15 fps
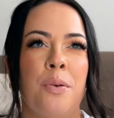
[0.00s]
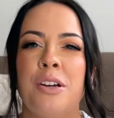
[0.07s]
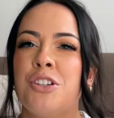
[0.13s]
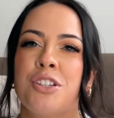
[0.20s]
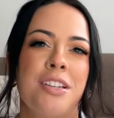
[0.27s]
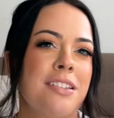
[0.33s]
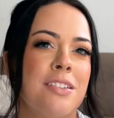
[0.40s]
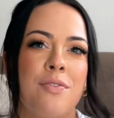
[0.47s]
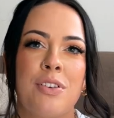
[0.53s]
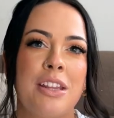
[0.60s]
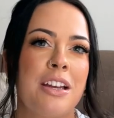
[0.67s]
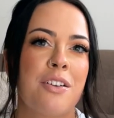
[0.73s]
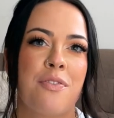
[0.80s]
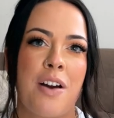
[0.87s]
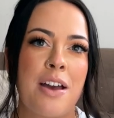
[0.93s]
It just doesn't feel
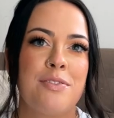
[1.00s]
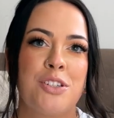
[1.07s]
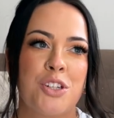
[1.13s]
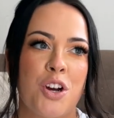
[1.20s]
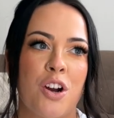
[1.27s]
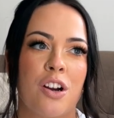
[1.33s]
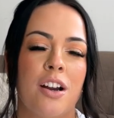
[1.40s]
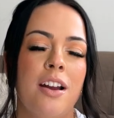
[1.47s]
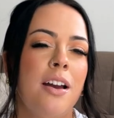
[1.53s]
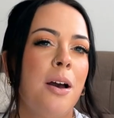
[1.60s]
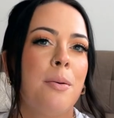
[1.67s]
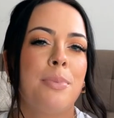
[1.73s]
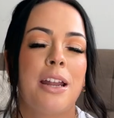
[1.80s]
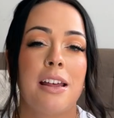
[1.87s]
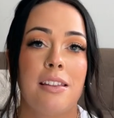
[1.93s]
like a five star,
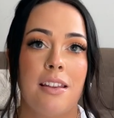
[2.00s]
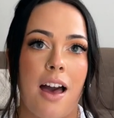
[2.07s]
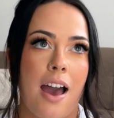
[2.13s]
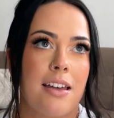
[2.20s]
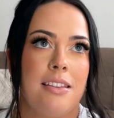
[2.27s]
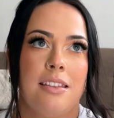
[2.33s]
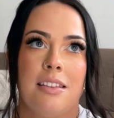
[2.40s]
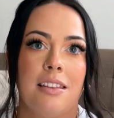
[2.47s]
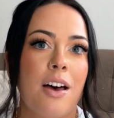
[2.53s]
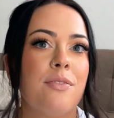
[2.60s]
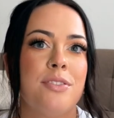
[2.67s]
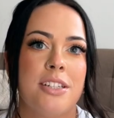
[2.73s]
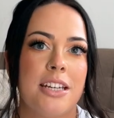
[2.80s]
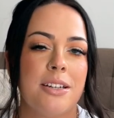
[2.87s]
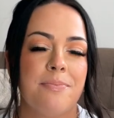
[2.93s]
but I, I
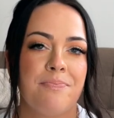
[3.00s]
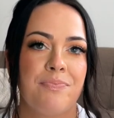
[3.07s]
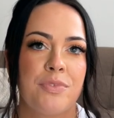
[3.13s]
loved it.